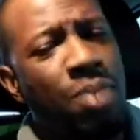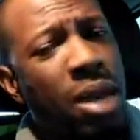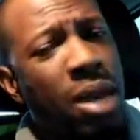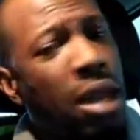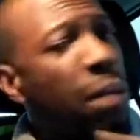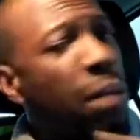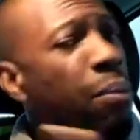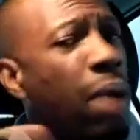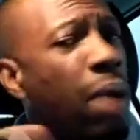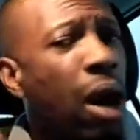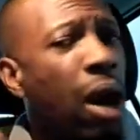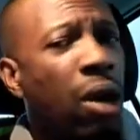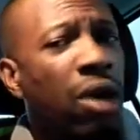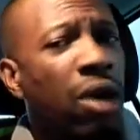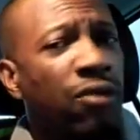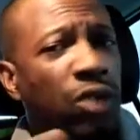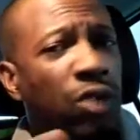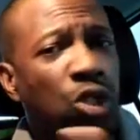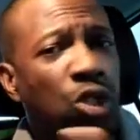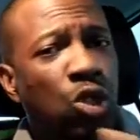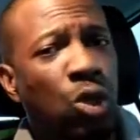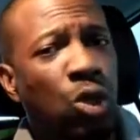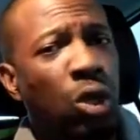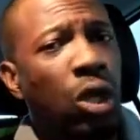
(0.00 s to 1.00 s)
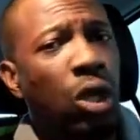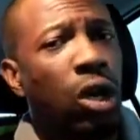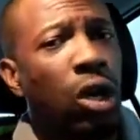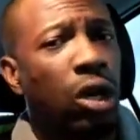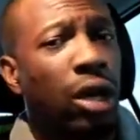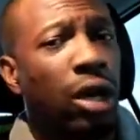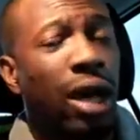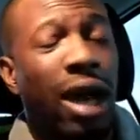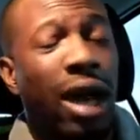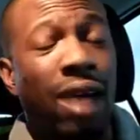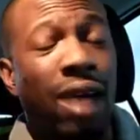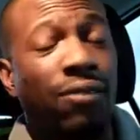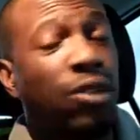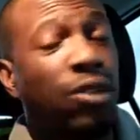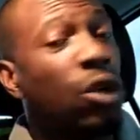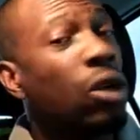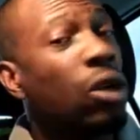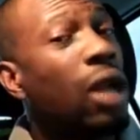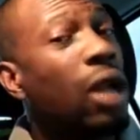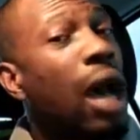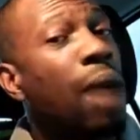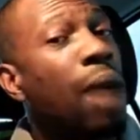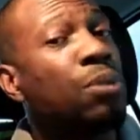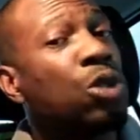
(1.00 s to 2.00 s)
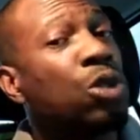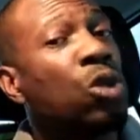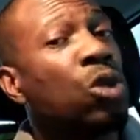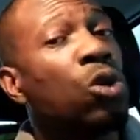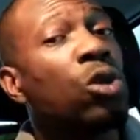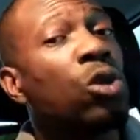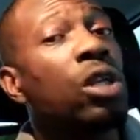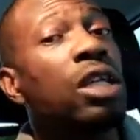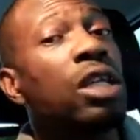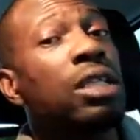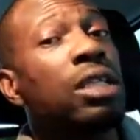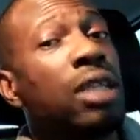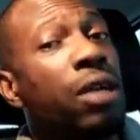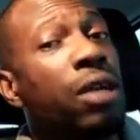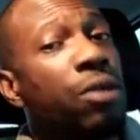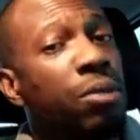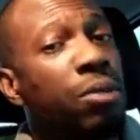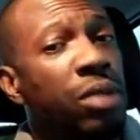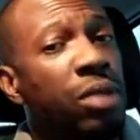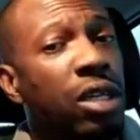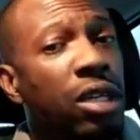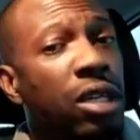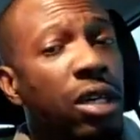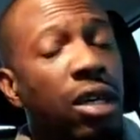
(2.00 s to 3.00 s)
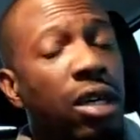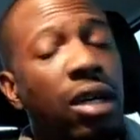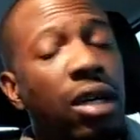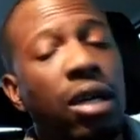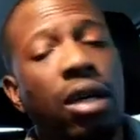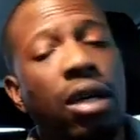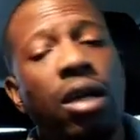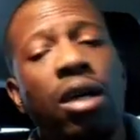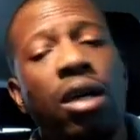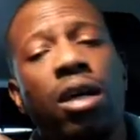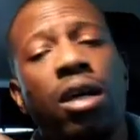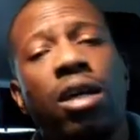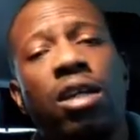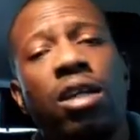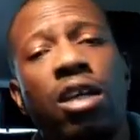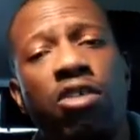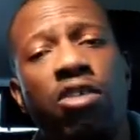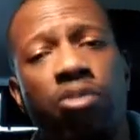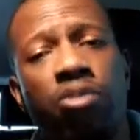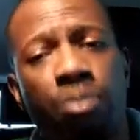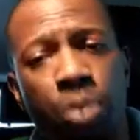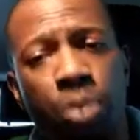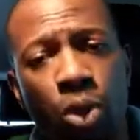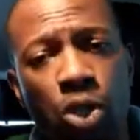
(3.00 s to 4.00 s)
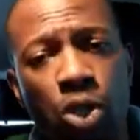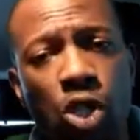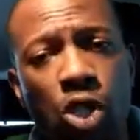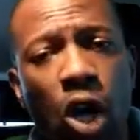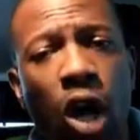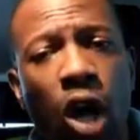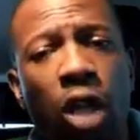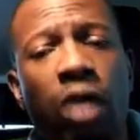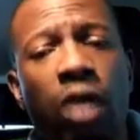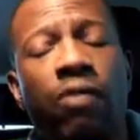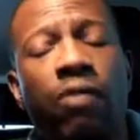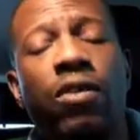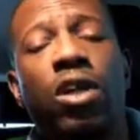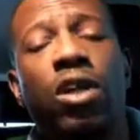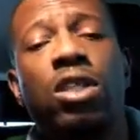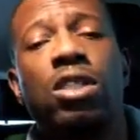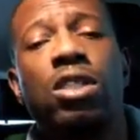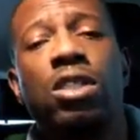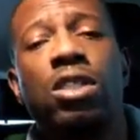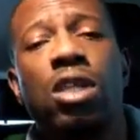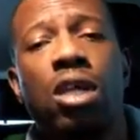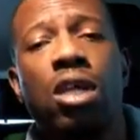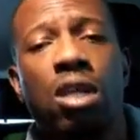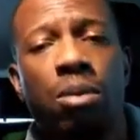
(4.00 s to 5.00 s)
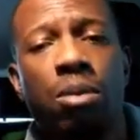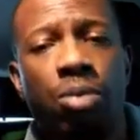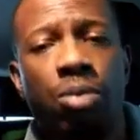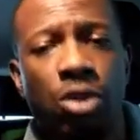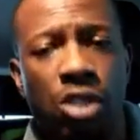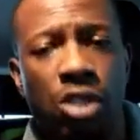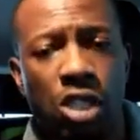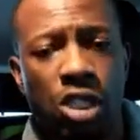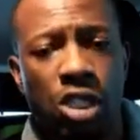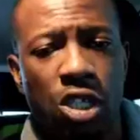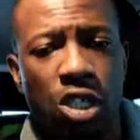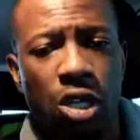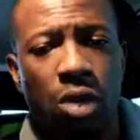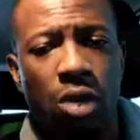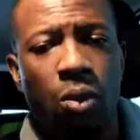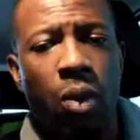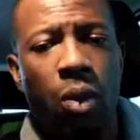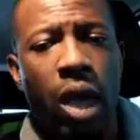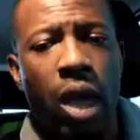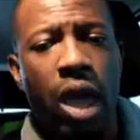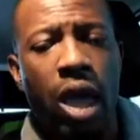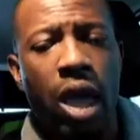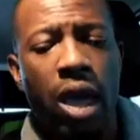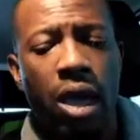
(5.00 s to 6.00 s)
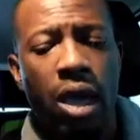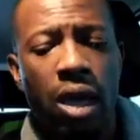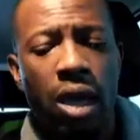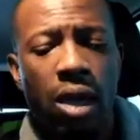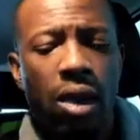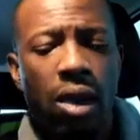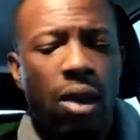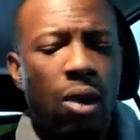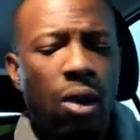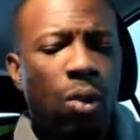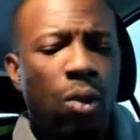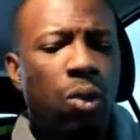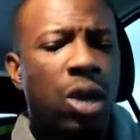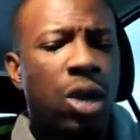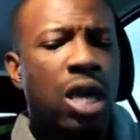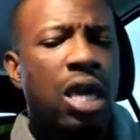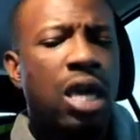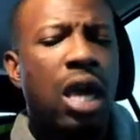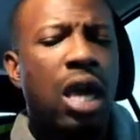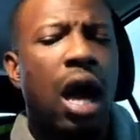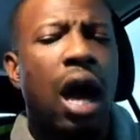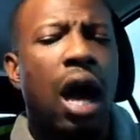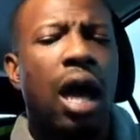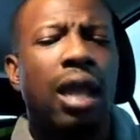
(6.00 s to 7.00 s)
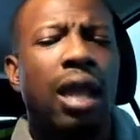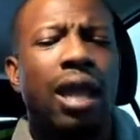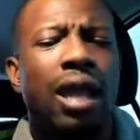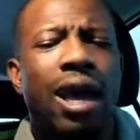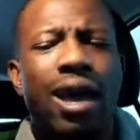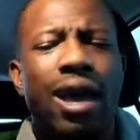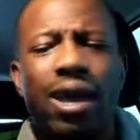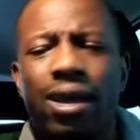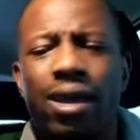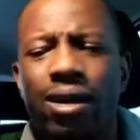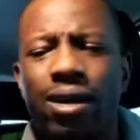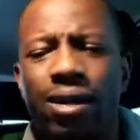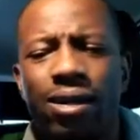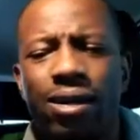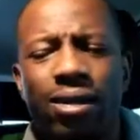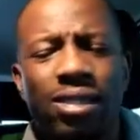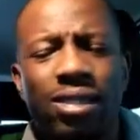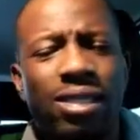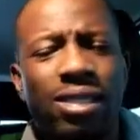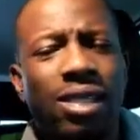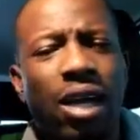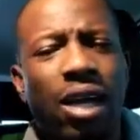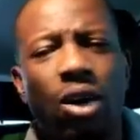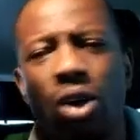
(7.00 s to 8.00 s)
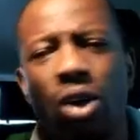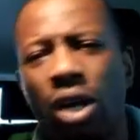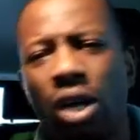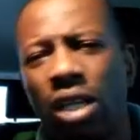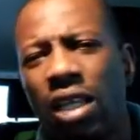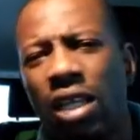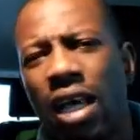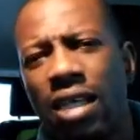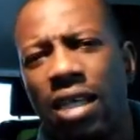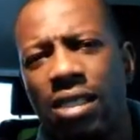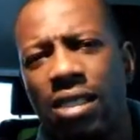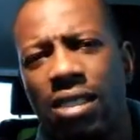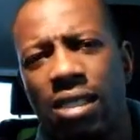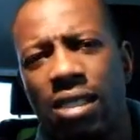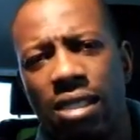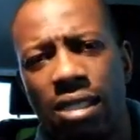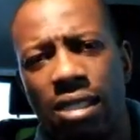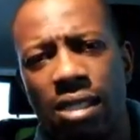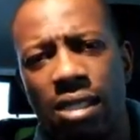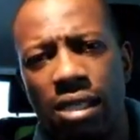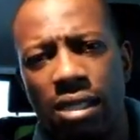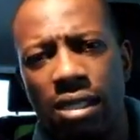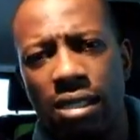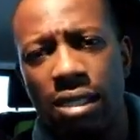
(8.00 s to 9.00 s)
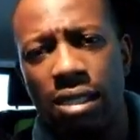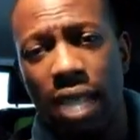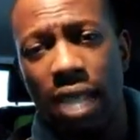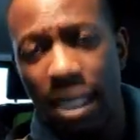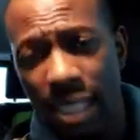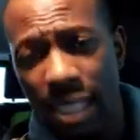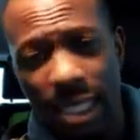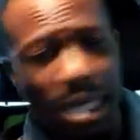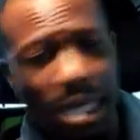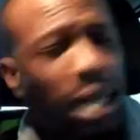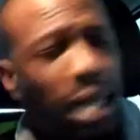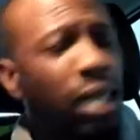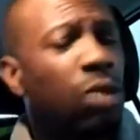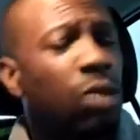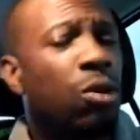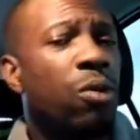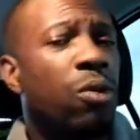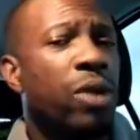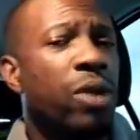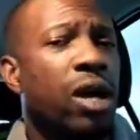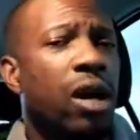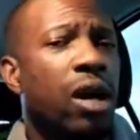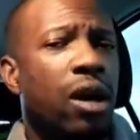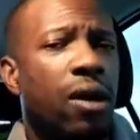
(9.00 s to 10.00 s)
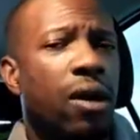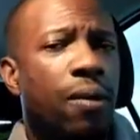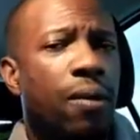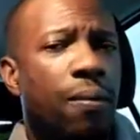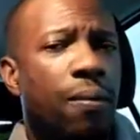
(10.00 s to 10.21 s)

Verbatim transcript: been in power for so long have done absolutely terribly. They've put all of us in a position where we are like second class citizens. That's exactly what we are.